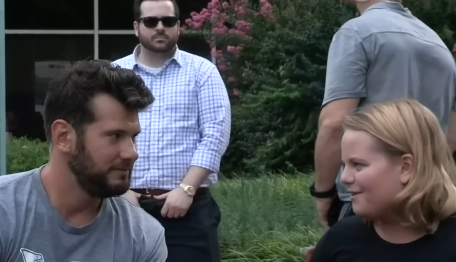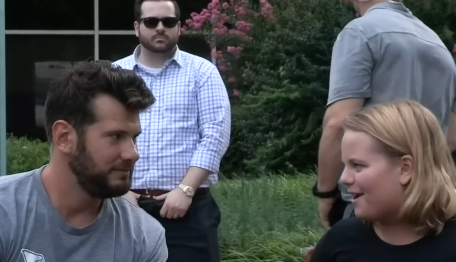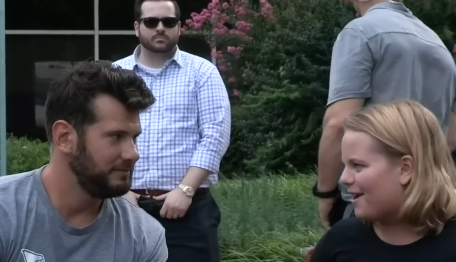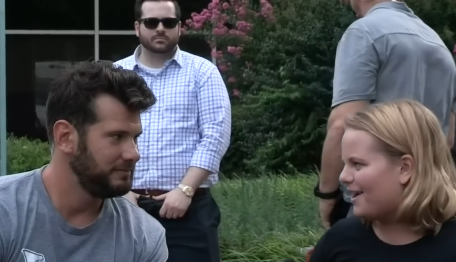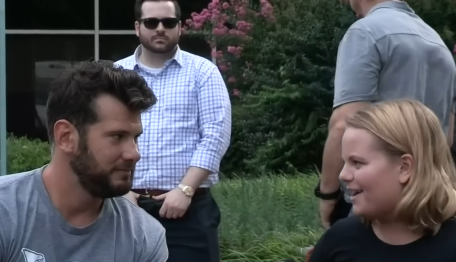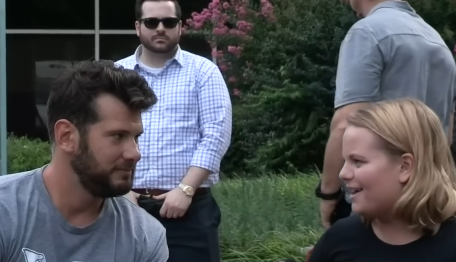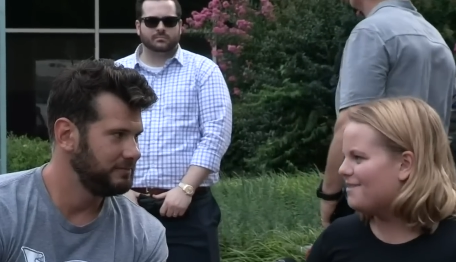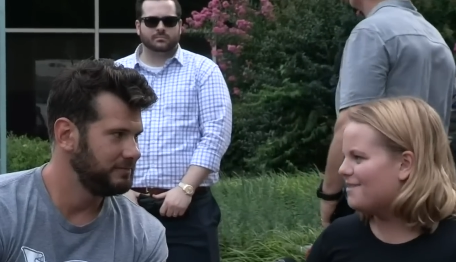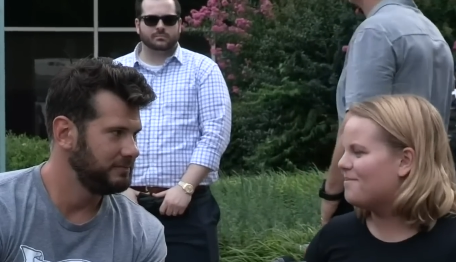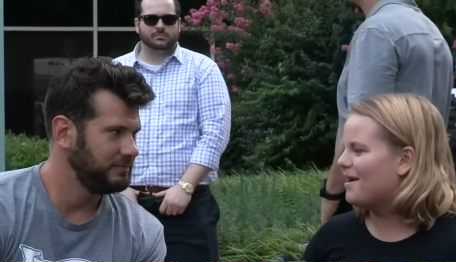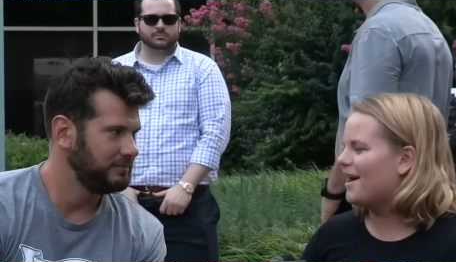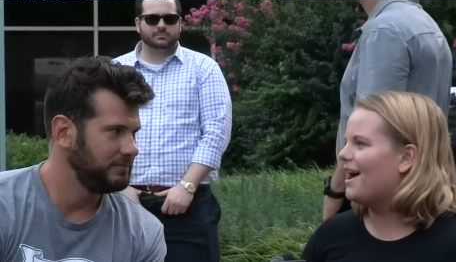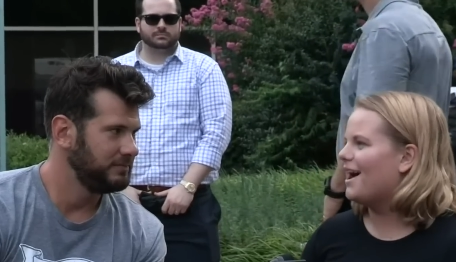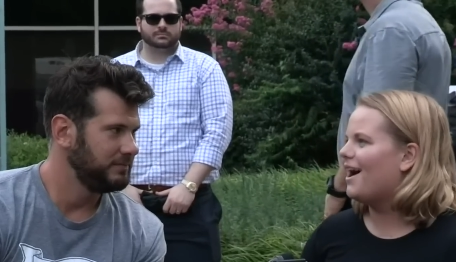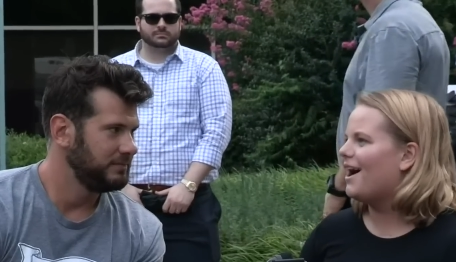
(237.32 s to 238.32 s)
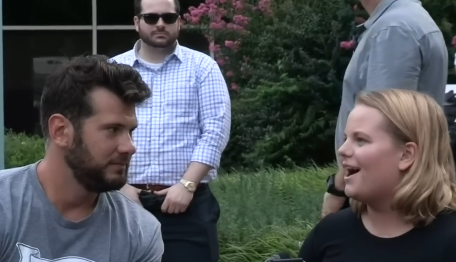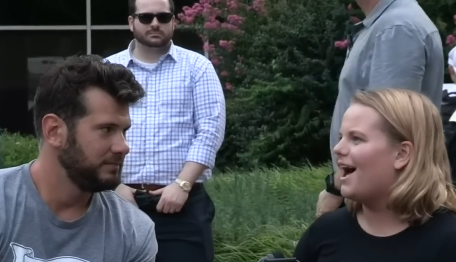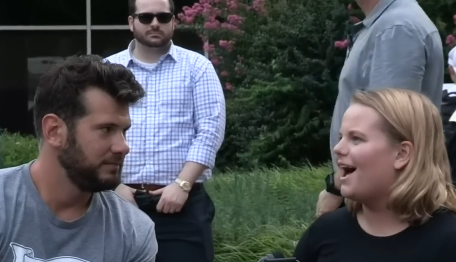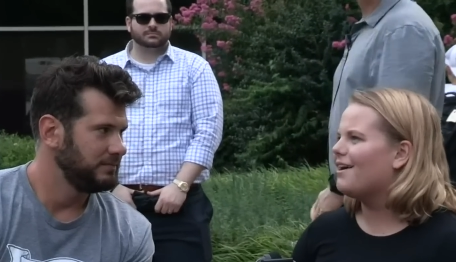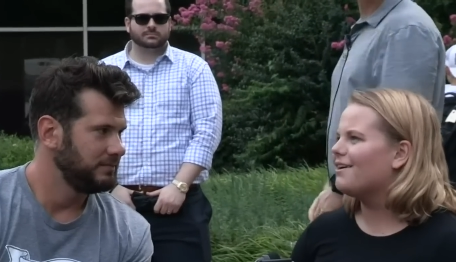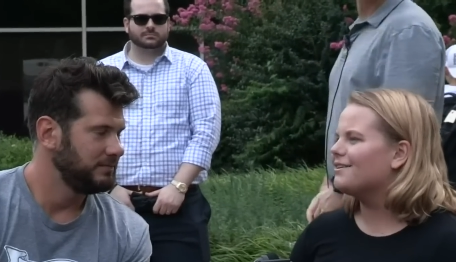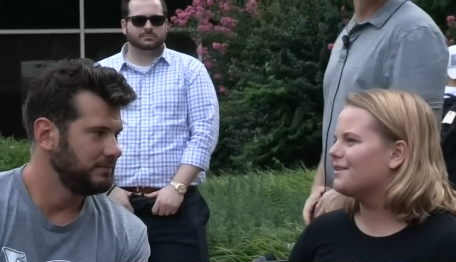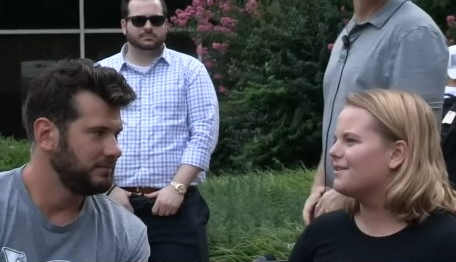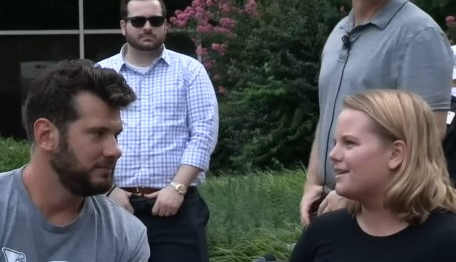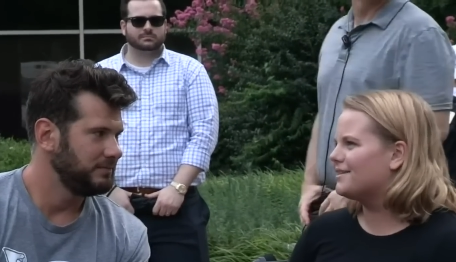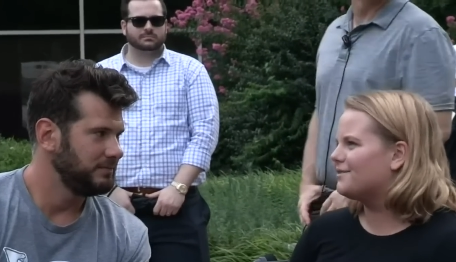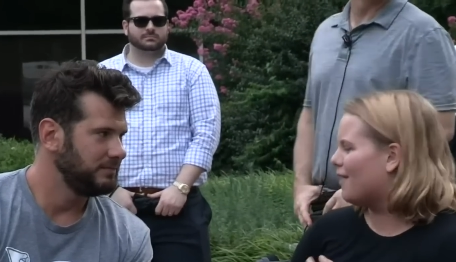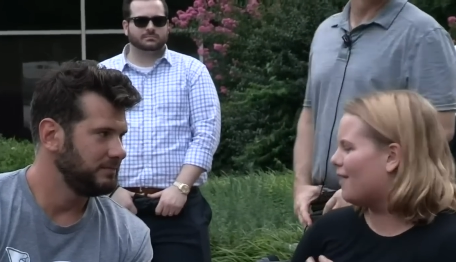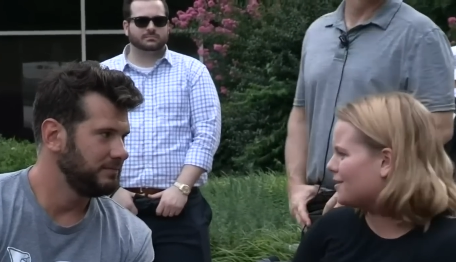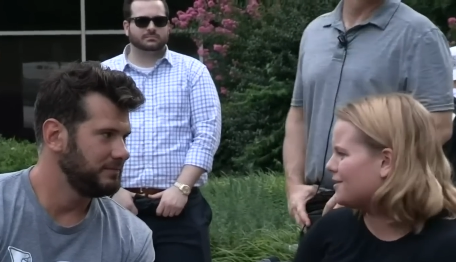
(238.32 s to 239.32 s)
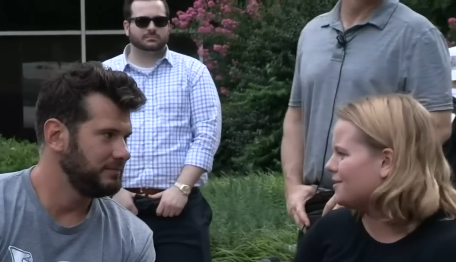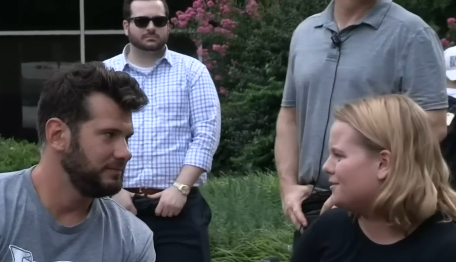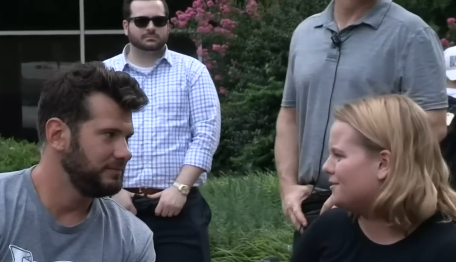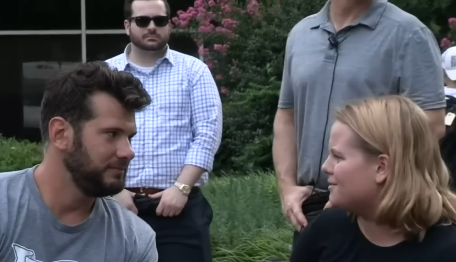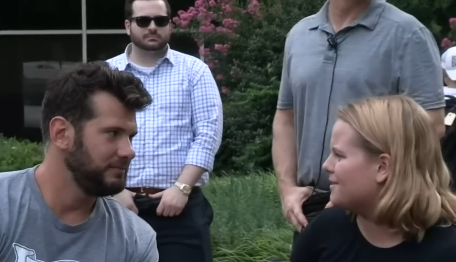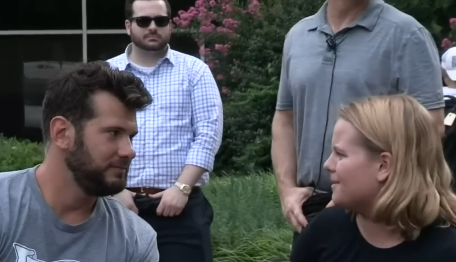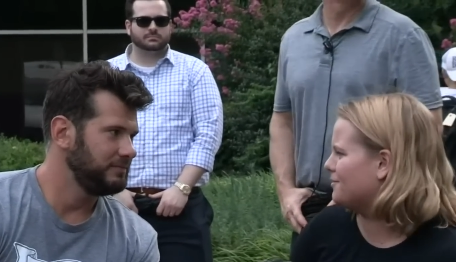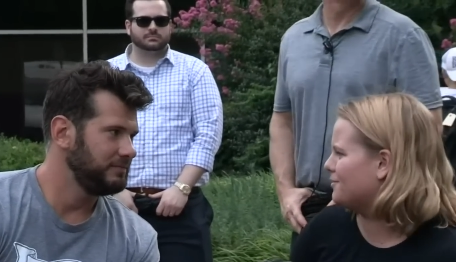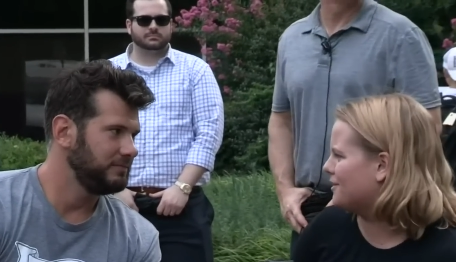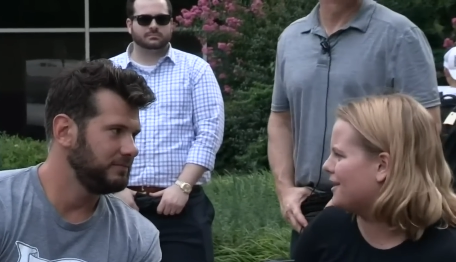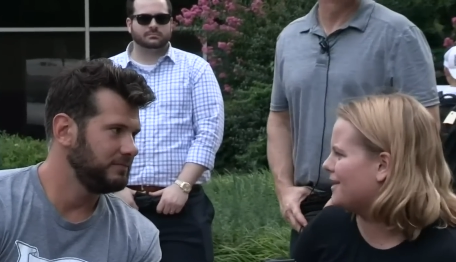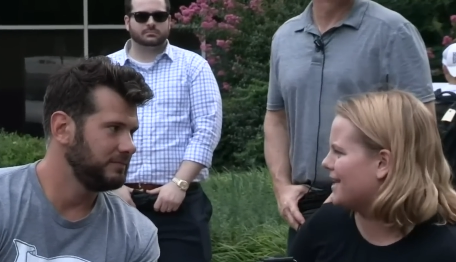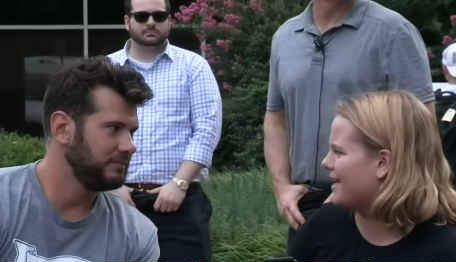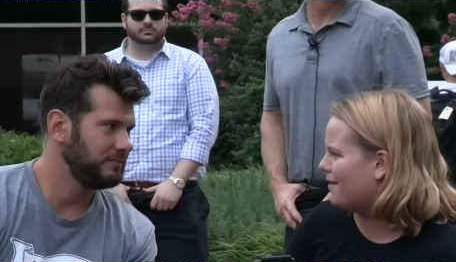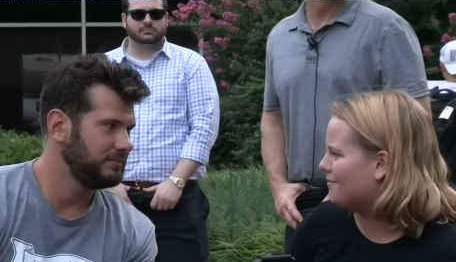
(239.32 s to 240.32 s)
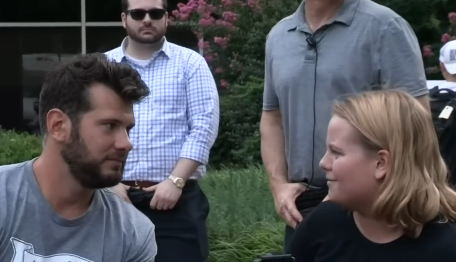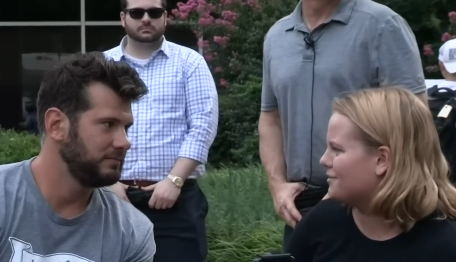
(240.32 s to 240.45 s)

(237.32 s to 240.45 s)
Speaker 1: credit, but I also because Fox News, I'm sure, has had